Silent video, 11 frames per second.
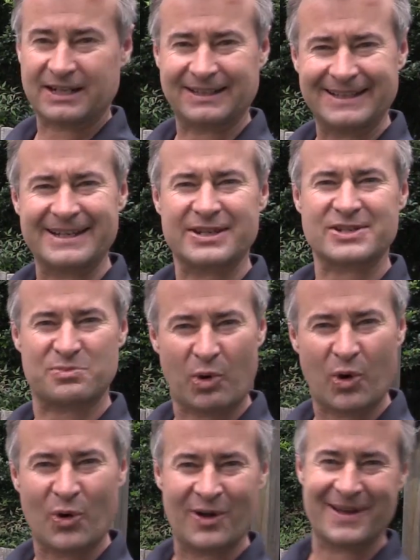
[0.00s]

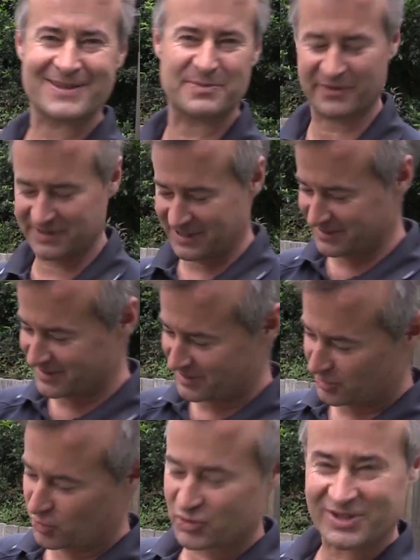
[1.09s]
Klingspor, it's a bit of a
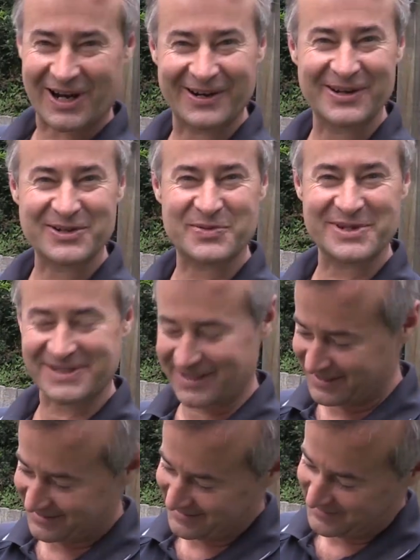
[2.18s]
tongue twister,